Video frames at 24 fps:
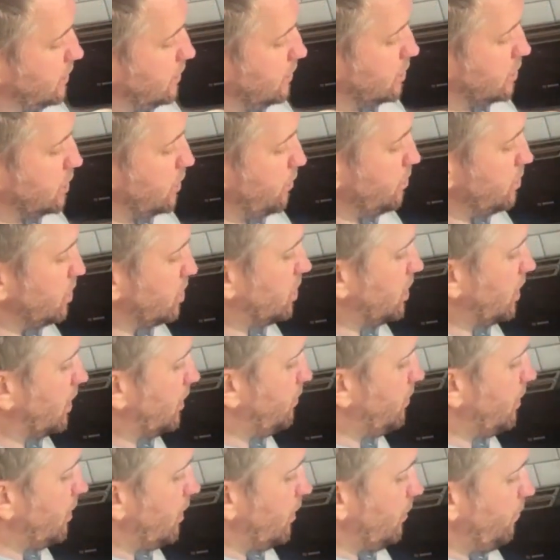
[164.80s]
So we're just going
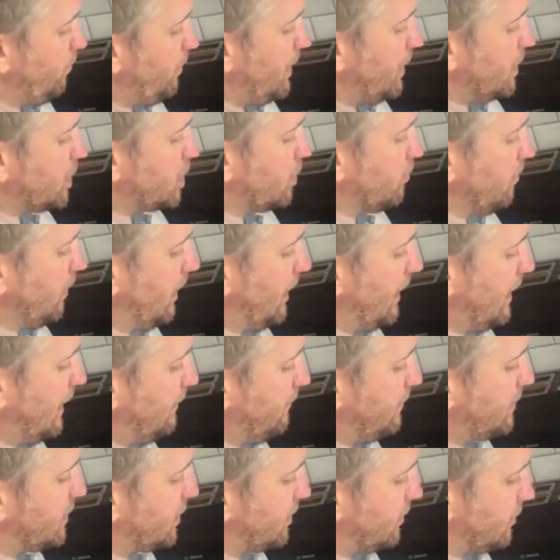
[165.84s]
to pick some
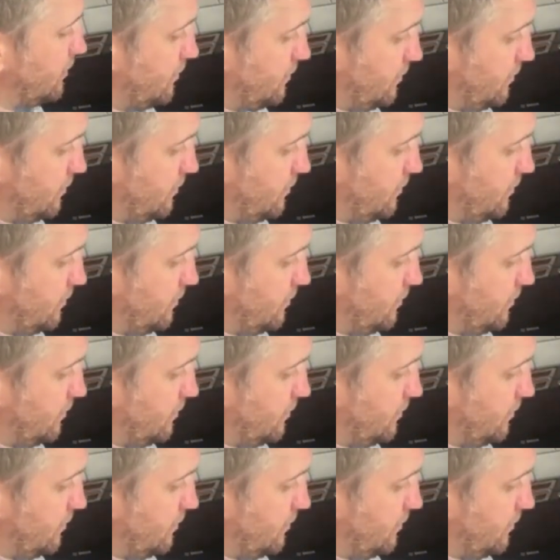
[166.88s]
leaves,